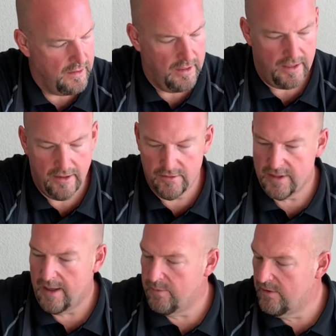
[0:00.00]
Another
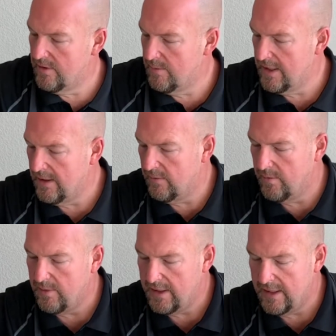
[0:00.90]
top you could make would
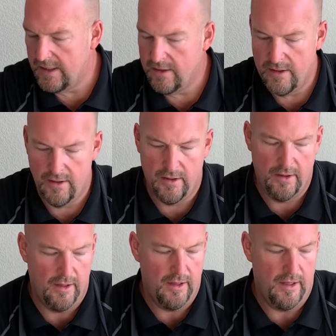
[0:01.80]
be
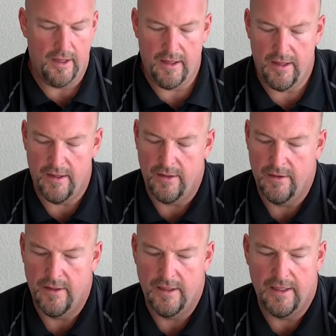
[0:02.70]

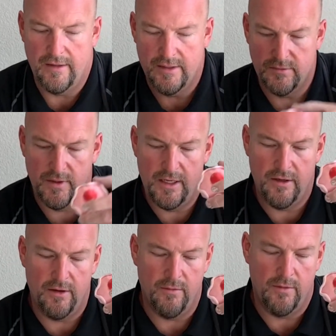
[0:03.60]
like this one
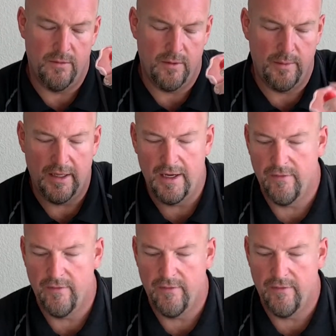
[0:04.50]
here. It would be kind of a